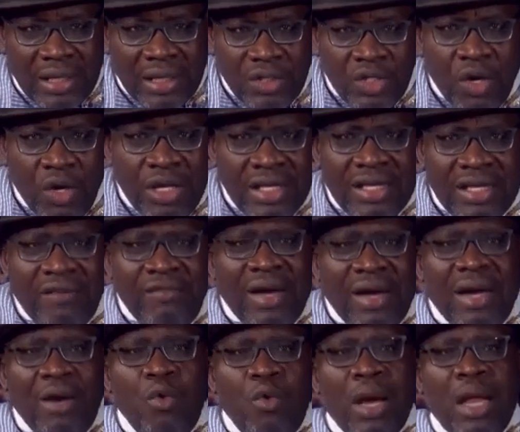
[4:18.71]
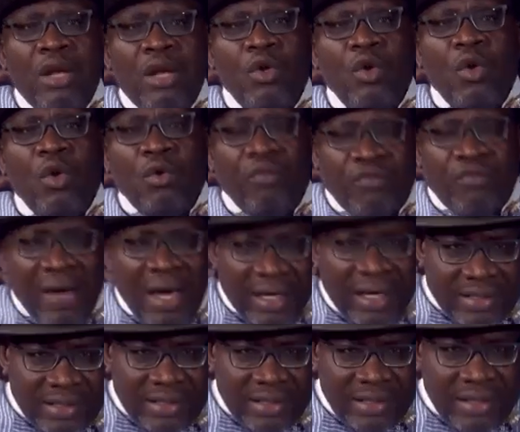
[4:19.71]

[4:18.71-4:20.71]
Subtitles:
So it's a very well-known fact.